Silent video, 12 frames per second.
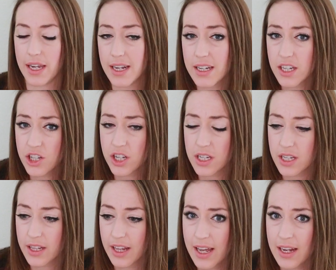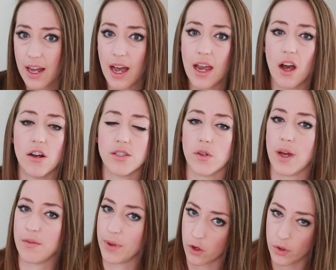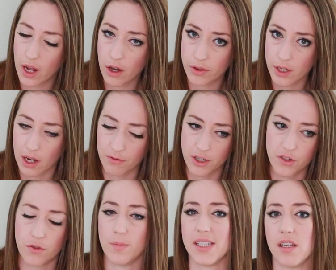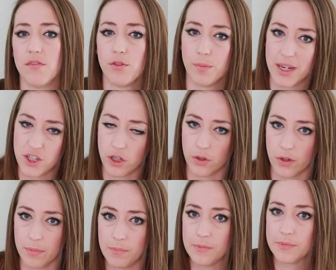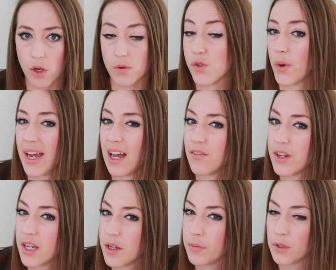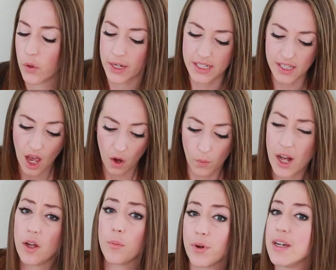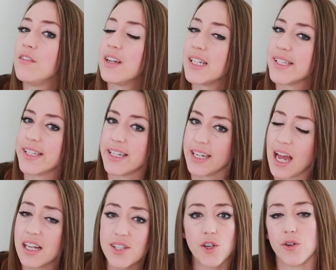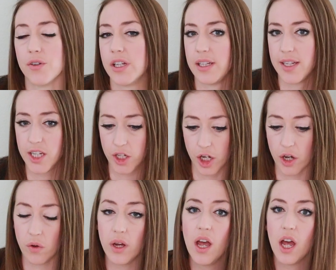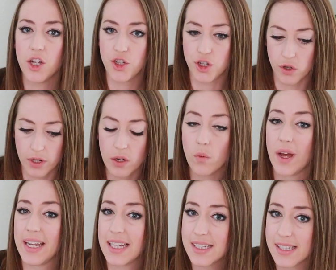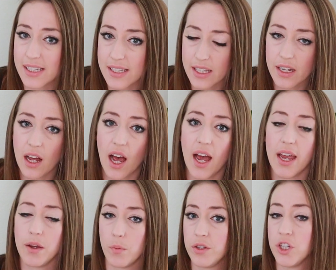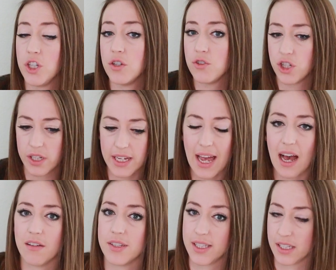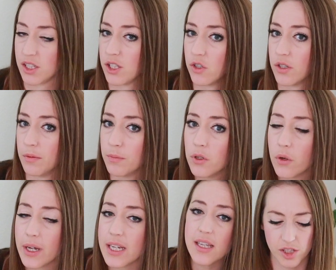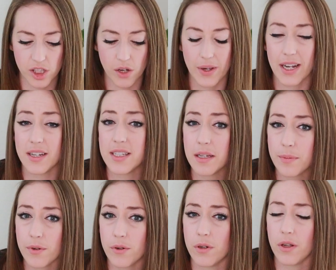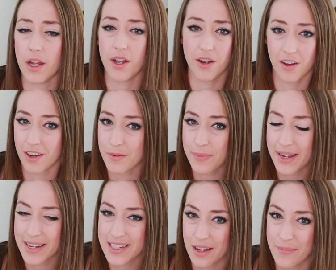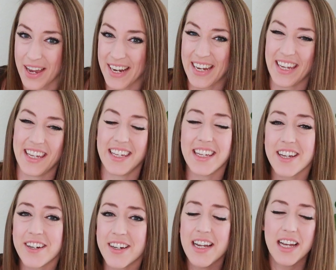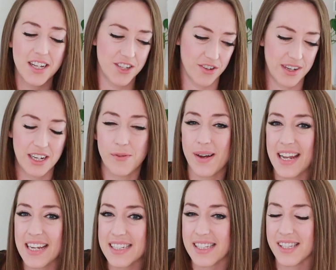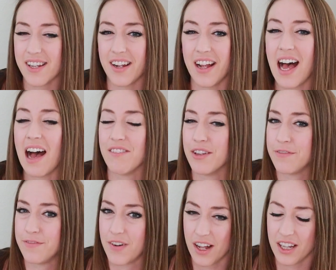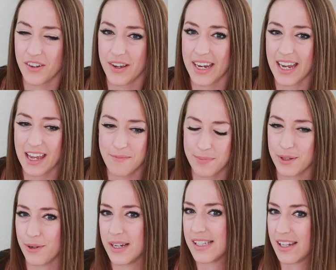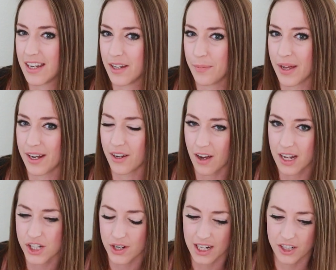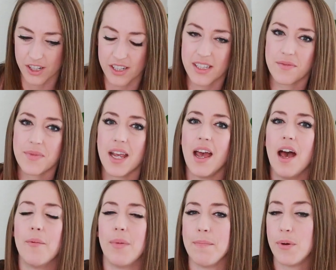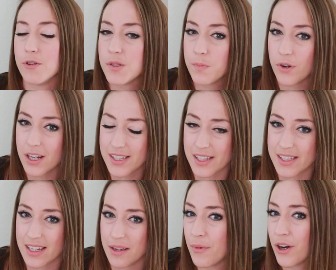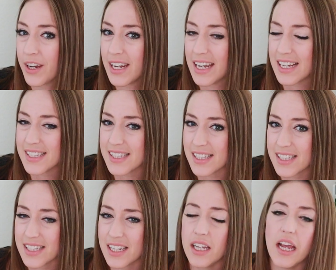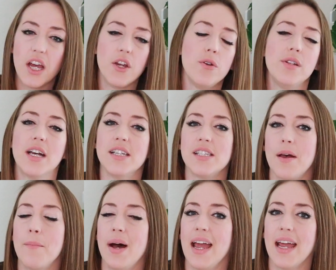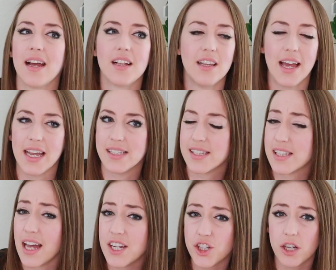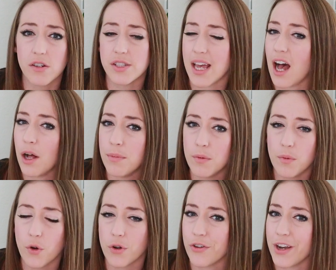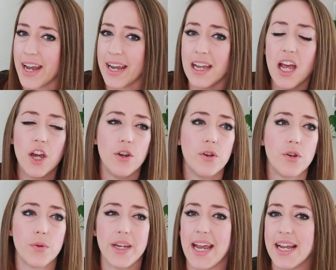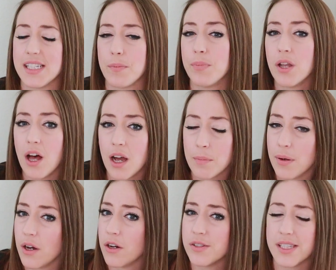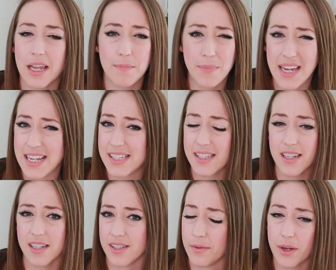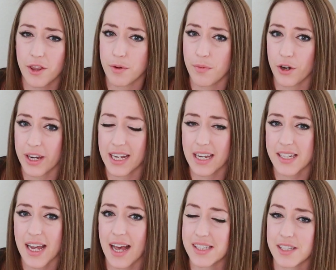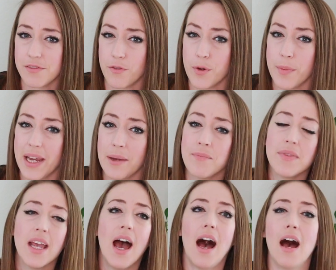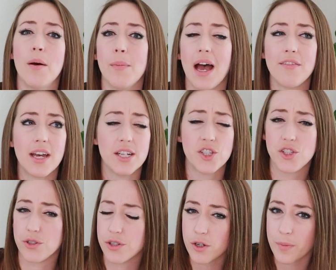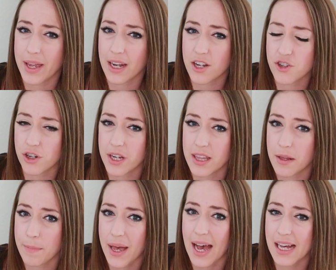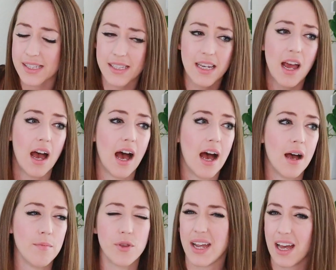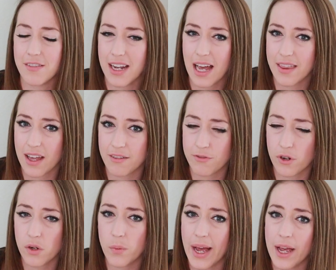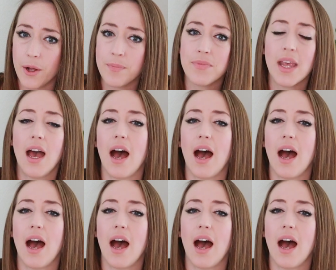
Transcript: In addition to that, I also have my own health coverage for myself and my children. So, do I have any employees? Well, previously yes, currently no. During wedding season, I will usually have seasonal employees. So in a typical non-pandemic year, during wedding season, I'll have the following employees and independent contractors. My post-processing and marketing assistant, who does my client slideshows, album ordering, who creates blog posts and pins and does some other marketing tasks for me. I've had a studio manager in the past, though I haven't had that for a while.